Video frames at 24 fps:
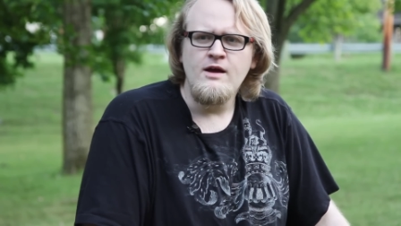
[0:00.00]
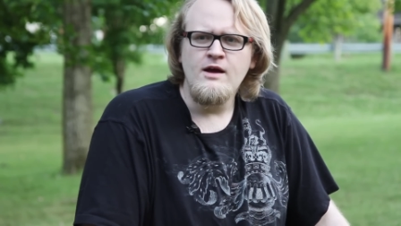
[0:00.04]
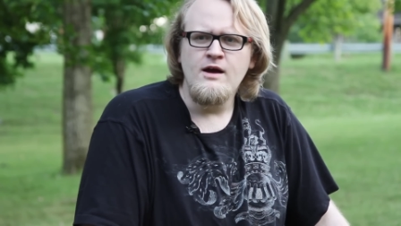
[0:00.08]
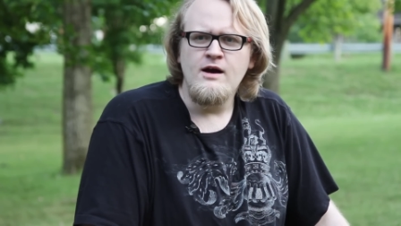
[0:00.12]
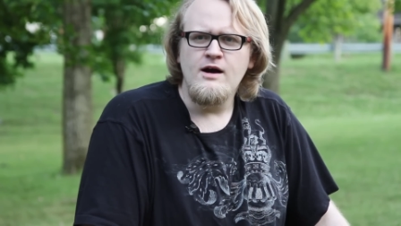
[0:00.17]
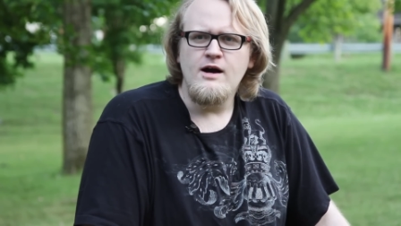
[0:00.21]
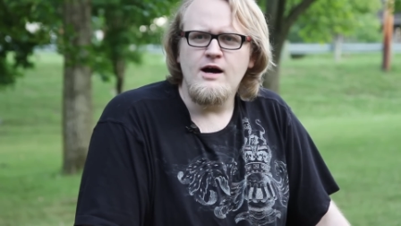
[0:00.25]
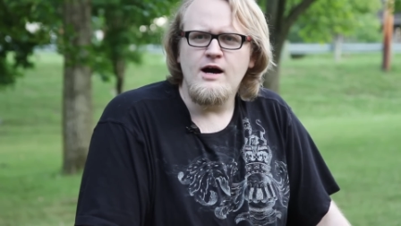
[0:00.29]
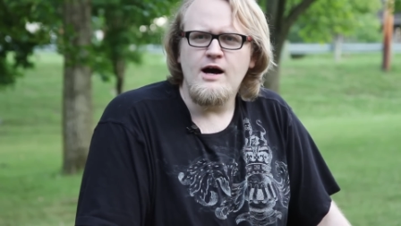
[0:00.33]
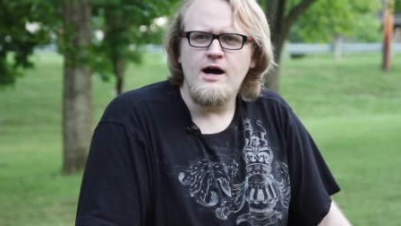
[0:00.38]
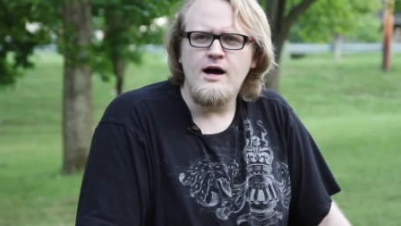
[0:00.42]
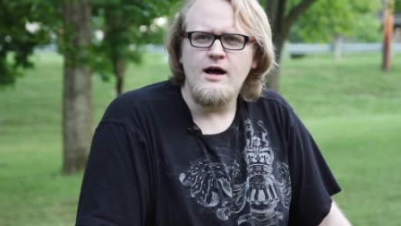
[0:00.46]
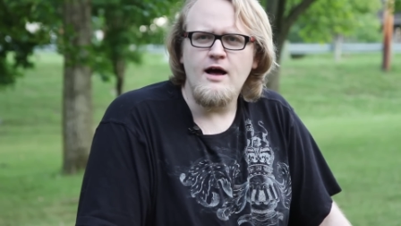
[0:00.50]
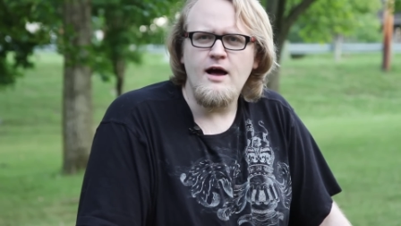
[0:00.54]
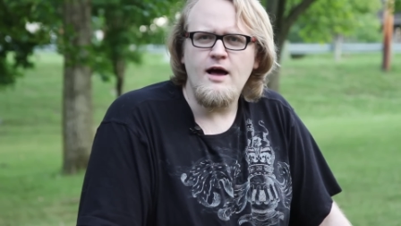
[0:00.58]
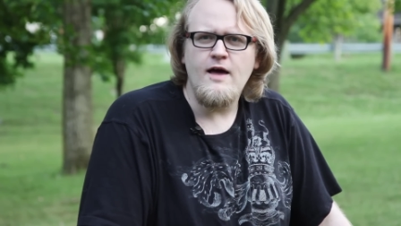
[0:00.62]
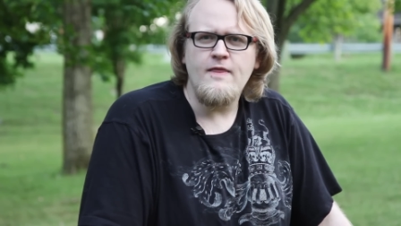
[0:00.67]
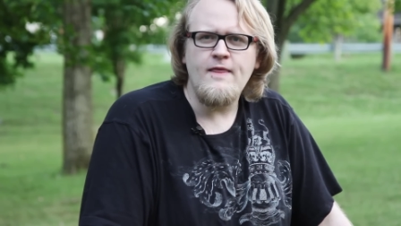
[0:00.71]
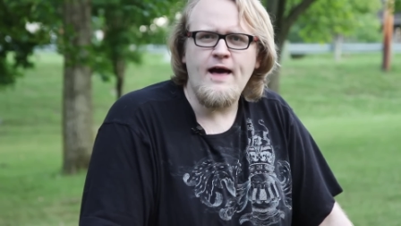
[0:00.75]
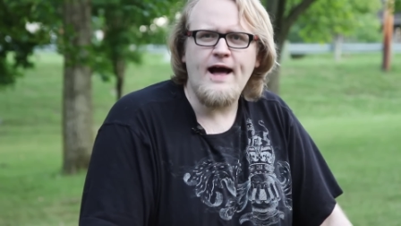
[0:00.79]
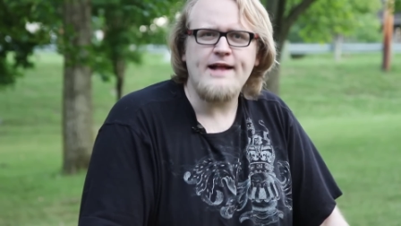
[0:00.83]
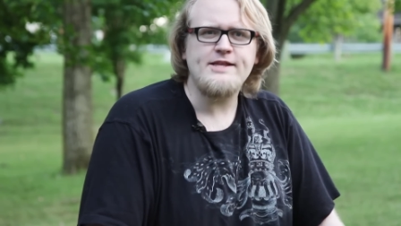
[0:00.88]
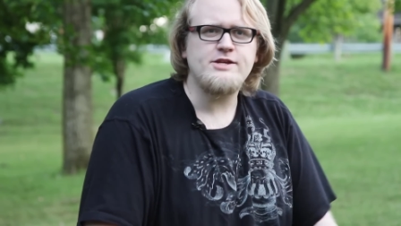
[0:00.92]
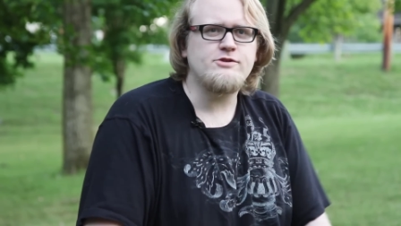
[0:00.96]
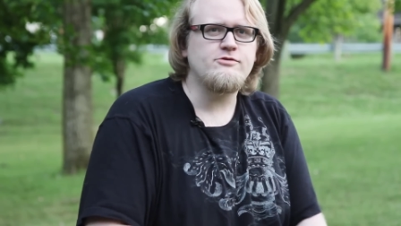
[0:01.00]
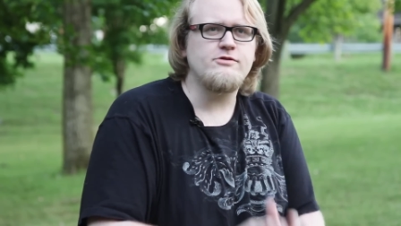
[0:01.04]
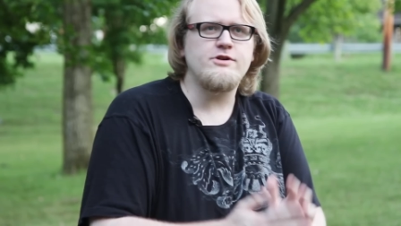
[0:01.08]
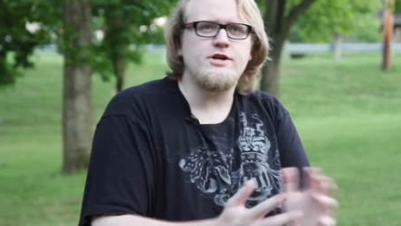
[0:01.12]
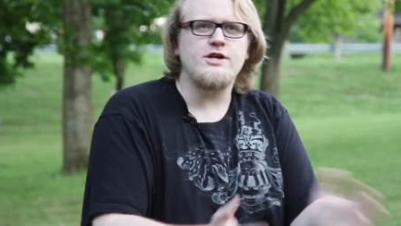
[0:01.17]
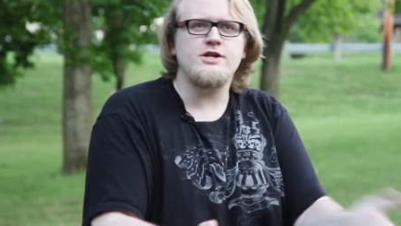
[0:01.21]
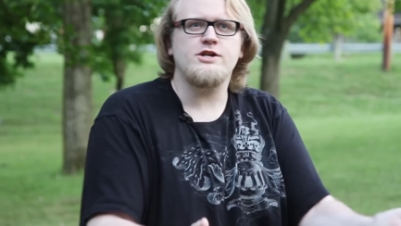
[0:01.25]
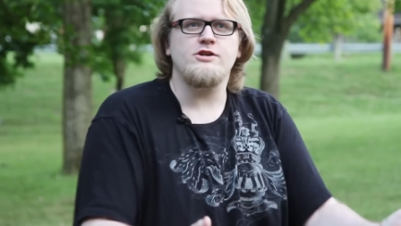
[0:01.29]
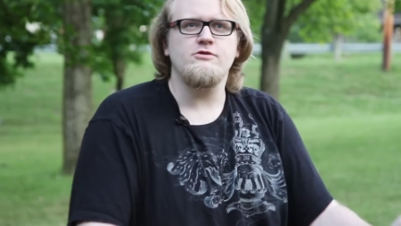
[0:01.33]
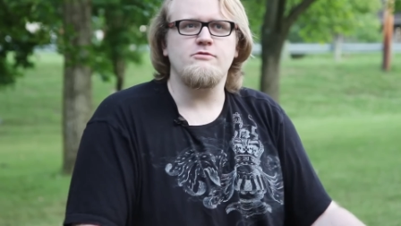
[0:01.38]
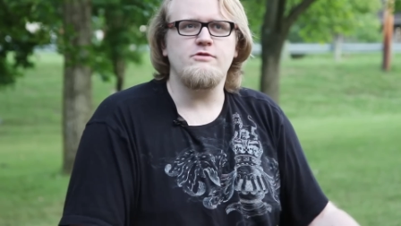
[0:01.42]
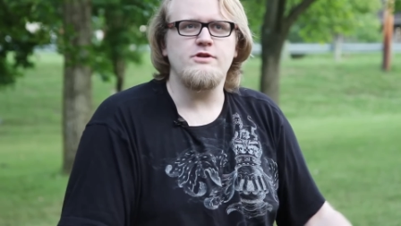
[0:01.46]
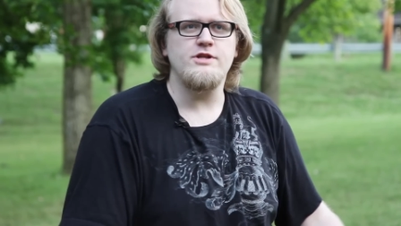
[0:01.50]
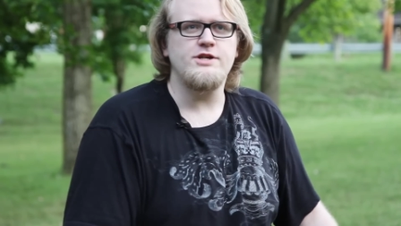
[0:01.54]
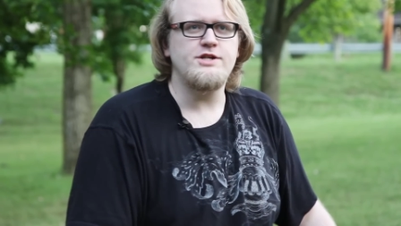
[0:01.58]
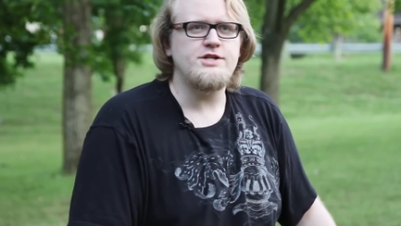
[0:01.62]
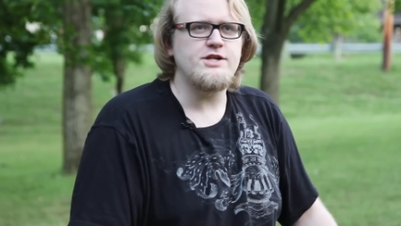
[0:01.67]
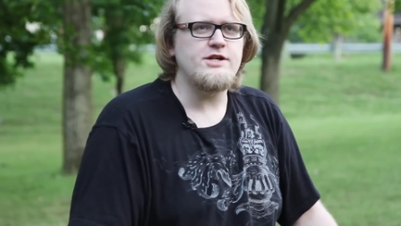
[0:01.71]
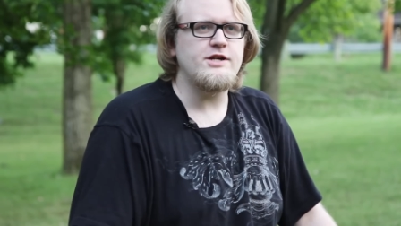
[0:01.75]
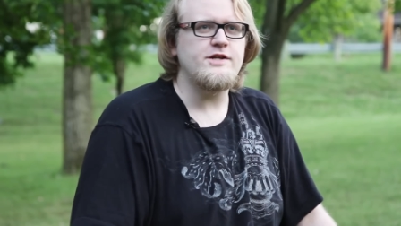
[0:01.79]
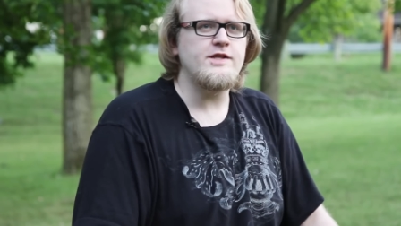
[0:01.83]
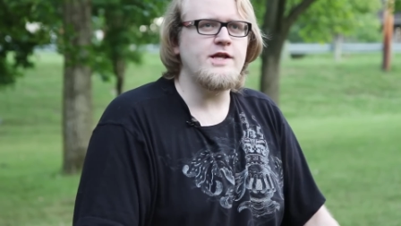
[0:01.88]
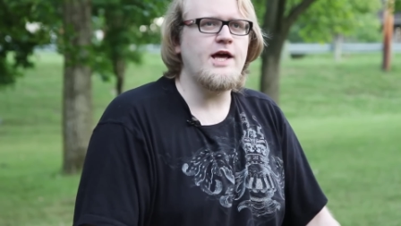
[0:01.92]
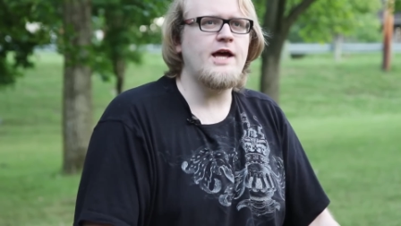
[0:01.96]
And that's traditional
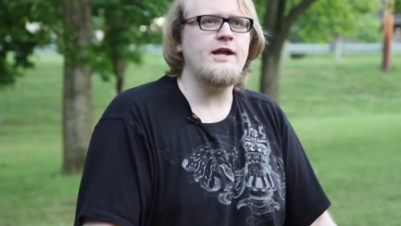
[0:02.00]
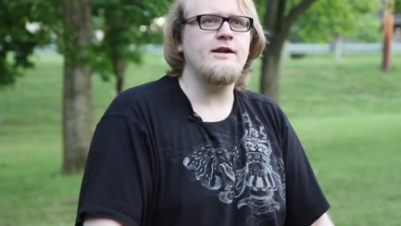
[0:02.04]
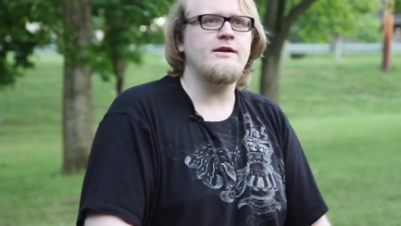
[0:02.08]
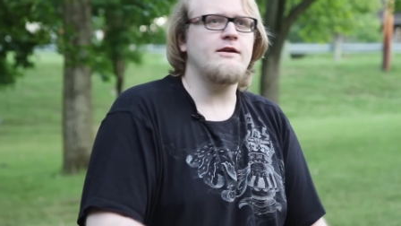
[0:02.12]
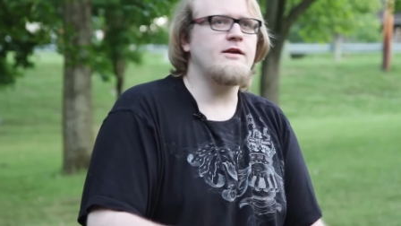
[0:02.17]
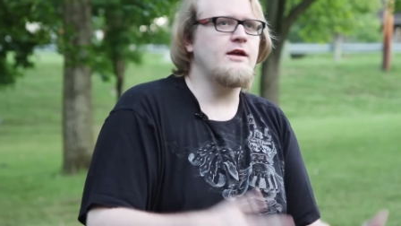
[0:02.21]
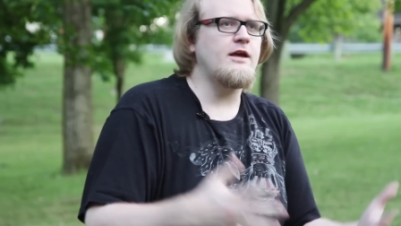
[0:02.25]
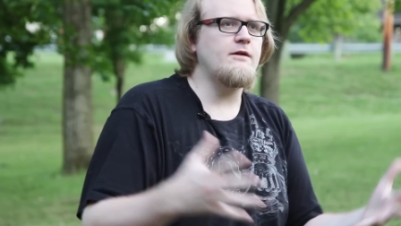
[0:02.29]
religion. And then